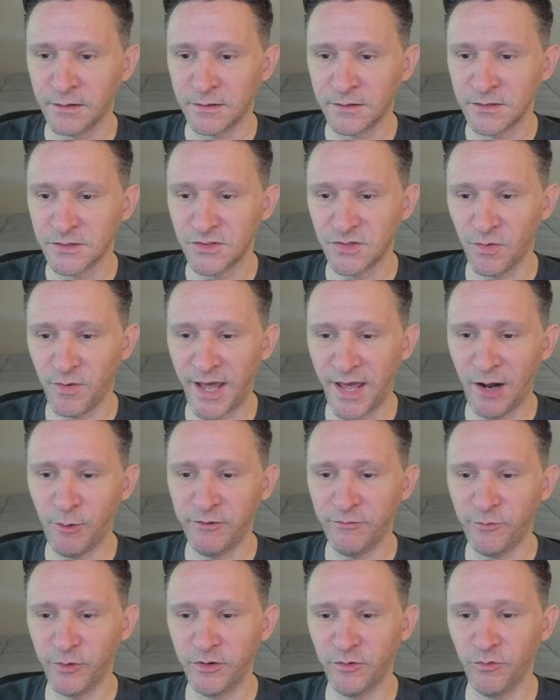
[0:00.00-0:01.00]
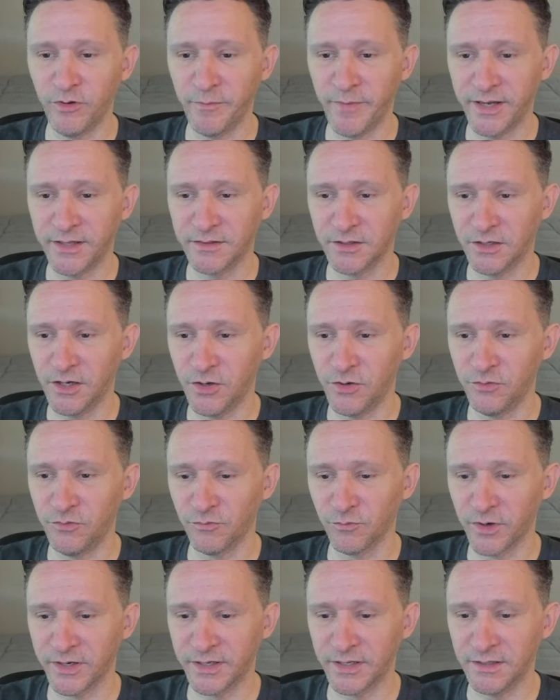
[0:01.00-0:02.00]
So now if we remake the code and
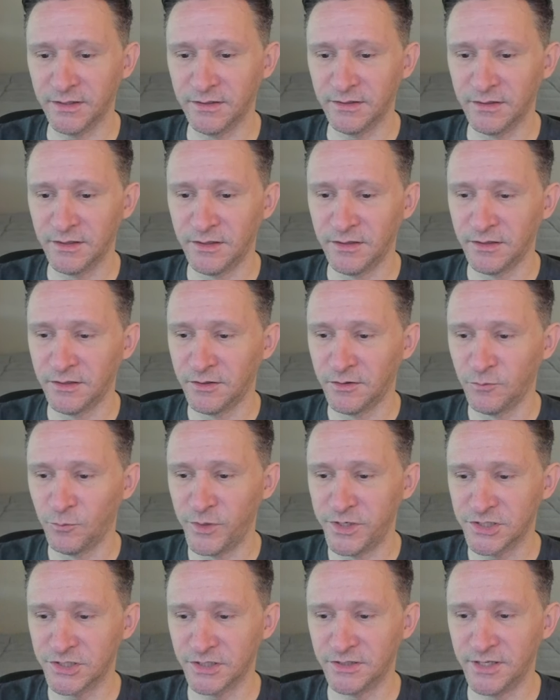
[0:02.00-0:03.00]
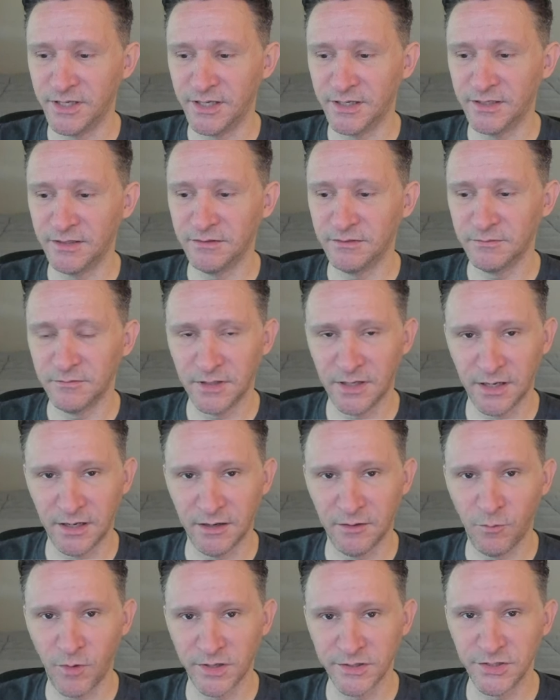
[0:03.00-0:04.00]
run it, we should get
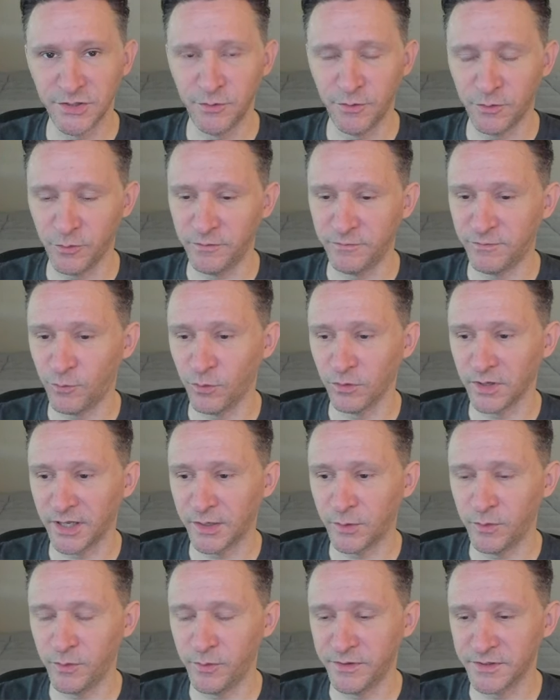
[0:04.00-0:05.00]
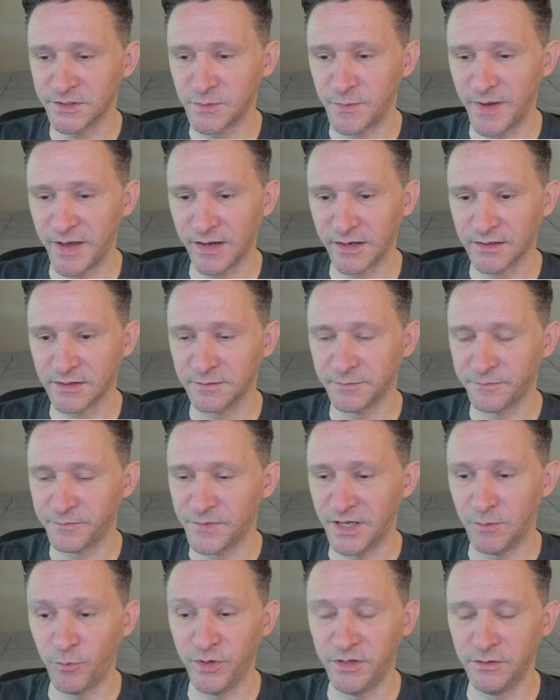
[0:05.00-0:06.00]
1, 2, 3, 4 like we would expect,
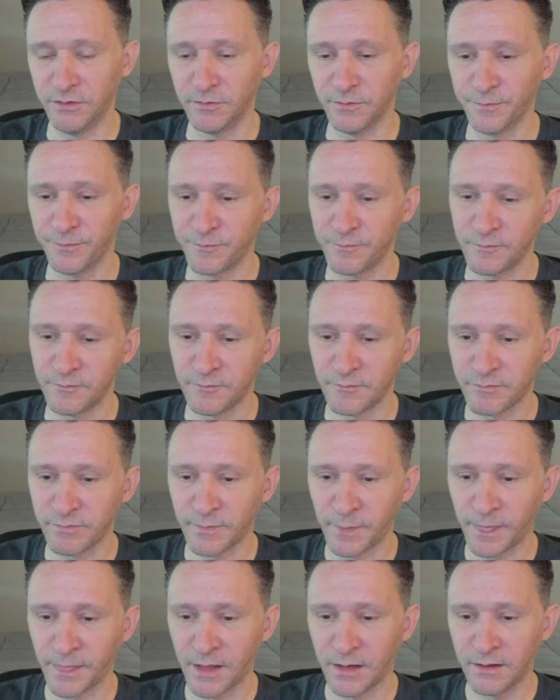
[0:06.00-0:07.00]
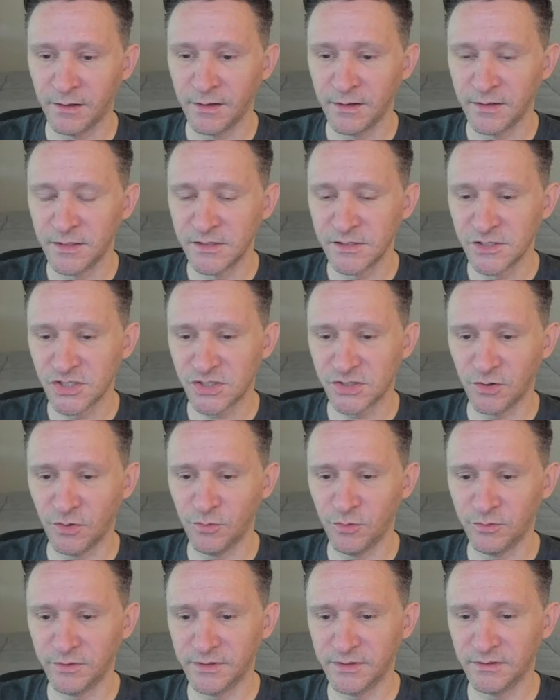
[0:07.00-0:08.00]
and we do.
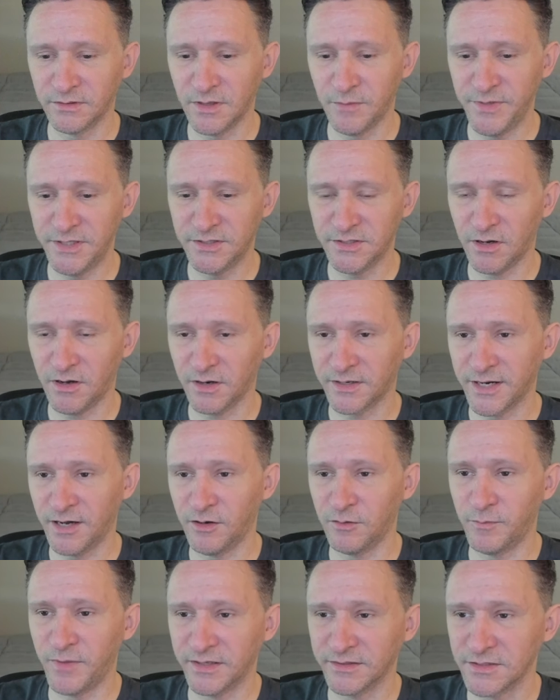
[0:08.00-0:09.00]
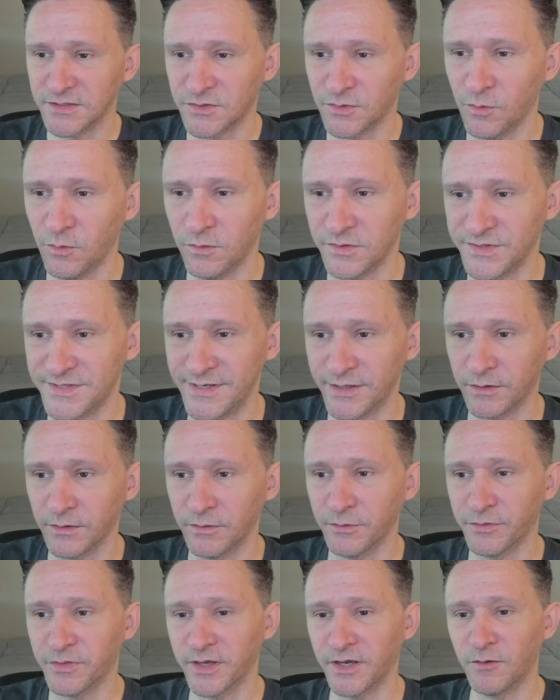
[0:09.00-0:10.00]
So let me talk now about this whole
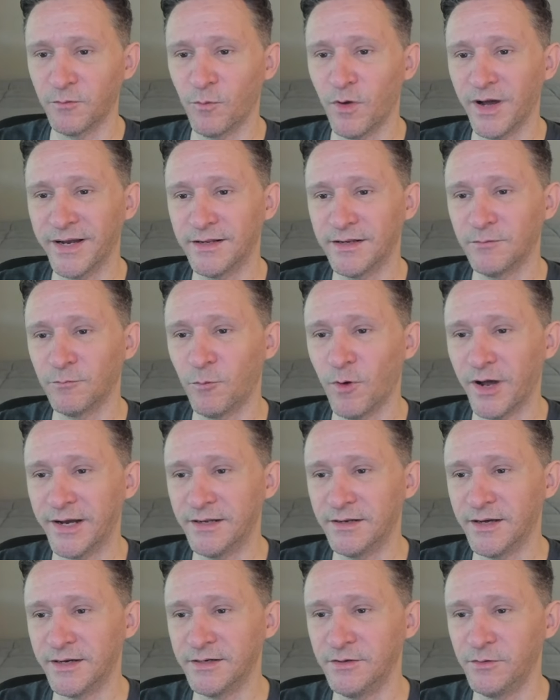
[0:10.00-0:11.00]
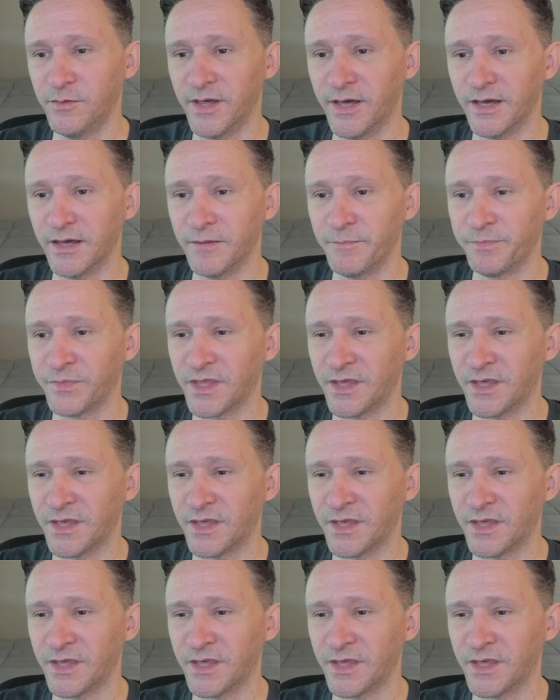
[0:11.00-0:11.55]
0 thing. Why did I do that?